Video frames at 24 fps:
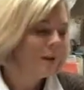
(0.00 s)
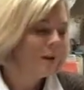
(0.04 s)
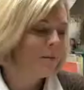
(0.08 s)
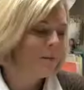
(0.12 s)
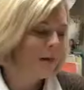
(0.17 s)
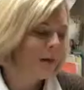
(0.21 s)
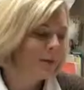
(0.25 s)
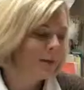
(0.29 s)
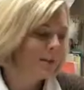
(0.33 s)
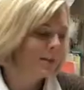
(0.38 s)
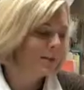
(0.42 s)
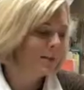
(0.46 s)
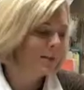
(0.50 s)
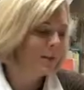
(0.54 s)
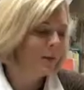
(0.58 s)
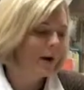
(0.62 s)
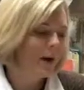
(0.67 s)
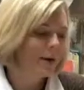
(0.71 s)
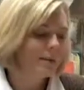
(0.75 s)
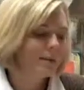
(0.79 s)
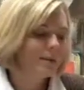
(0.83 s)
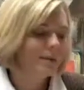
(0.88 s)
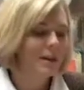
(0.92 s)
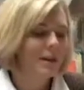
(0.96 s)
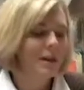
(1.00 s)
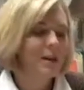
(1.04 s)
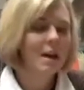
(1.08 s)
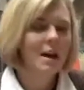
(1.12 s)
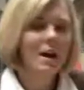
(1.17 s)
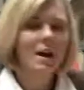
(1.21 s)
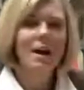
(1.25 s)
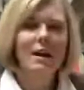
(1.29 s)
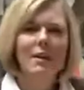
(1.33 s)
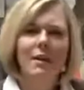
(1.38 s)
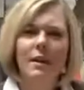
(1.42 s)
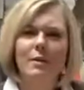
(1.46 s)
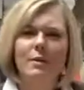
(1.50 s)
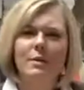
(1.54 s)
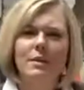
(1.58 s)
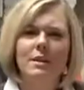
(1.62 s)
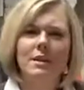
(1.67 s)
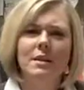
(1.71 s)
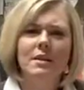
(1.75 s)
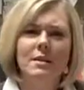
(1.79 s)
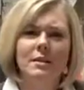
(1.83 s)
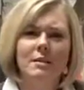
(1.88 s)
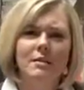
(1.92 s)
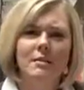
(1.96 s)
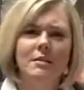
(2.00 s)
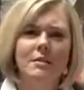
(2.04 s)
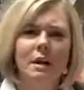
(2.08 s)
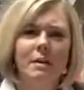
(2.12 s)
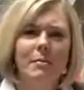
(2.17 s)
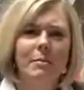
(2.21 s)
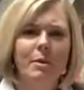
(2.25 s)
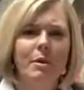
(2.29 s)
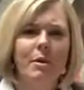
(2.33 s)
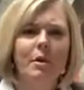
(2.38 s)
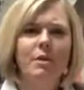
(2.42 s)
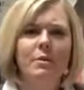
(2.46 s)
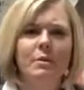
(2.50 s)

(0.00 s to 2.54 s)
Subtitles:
about NCYC, and that was in the summer.